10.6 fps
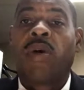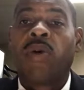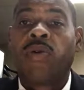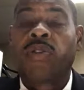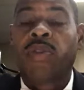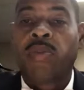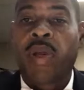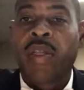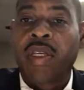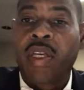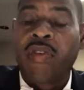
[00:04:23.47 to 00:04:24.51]
I'm your host,
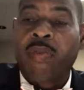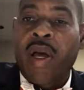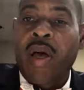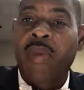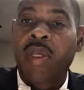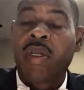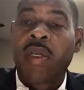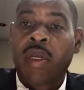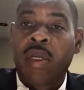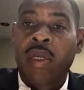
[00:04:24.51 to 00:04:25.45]
Brother Keith Muhammad,